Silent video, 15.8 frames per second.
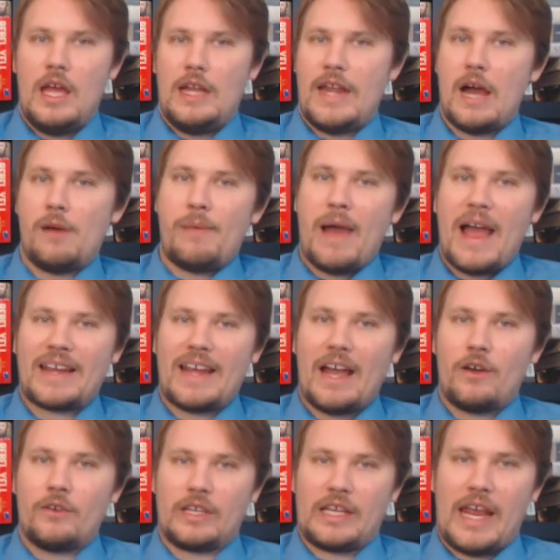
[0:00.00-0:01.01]
Now, back
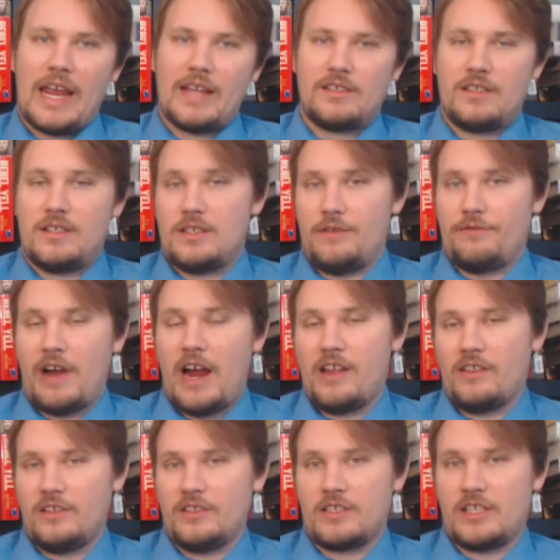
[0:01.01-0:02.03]
out in Kansas, the
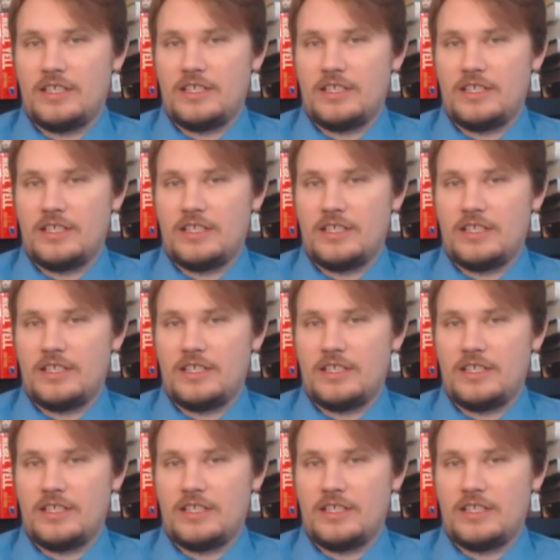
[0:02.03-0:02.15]
violence